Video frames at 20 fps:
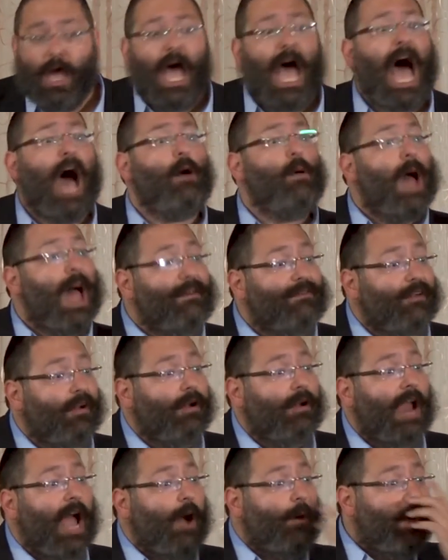
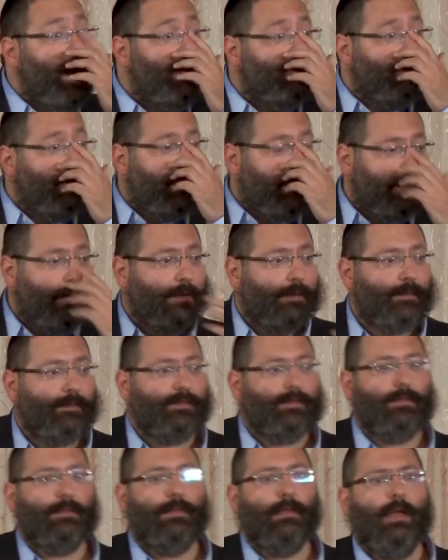However, however,
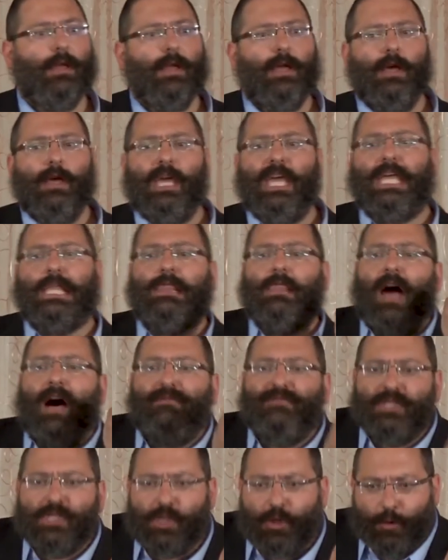he
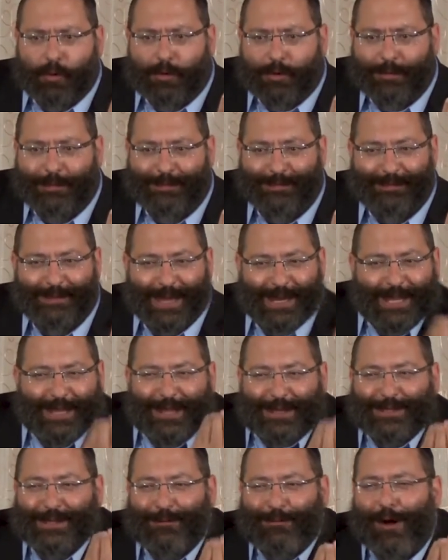loves you, and he
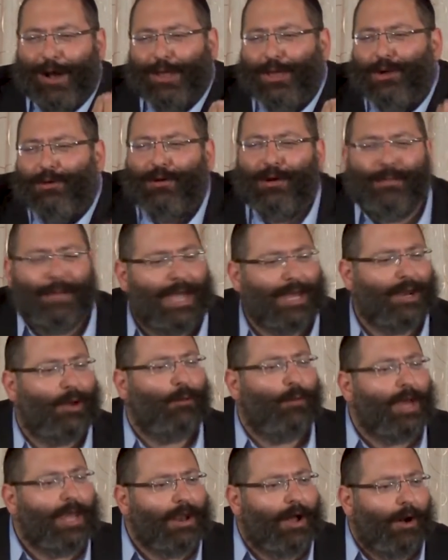doesn't want you to remain a
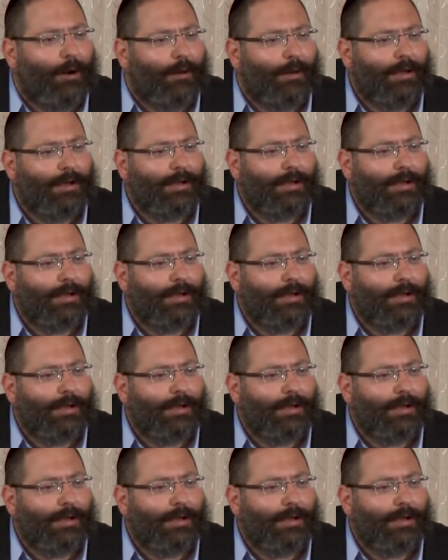widow.